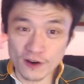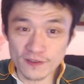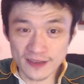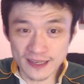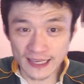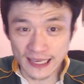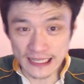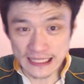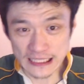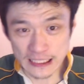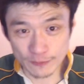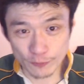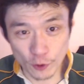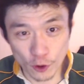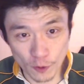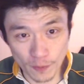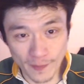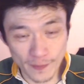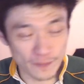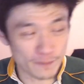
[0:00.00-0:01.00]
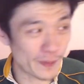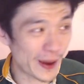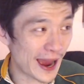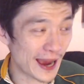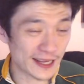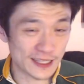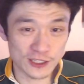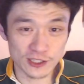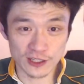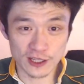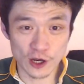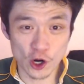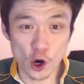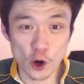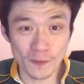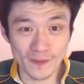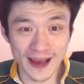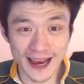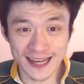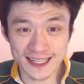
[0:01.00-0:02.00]
gets the ball back to the All
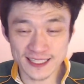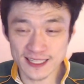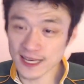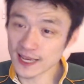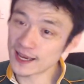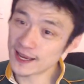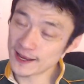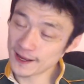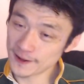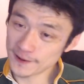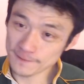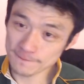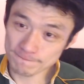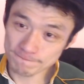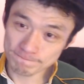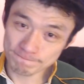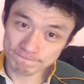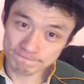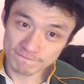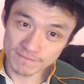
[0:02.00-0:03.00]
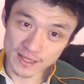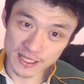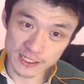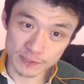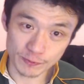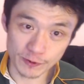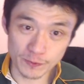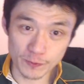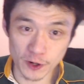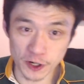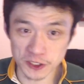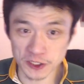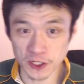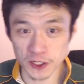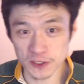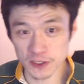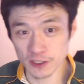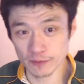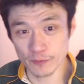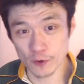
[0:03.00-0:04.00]
Blacks. The Springbok
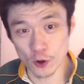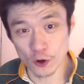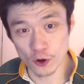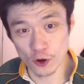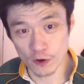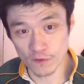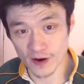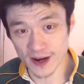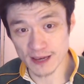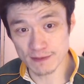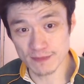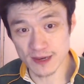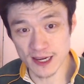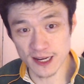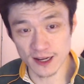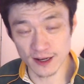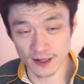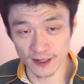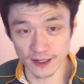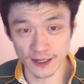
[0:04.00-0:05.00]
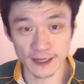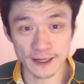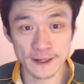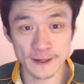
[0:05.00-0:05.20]
turns the ball over immediately.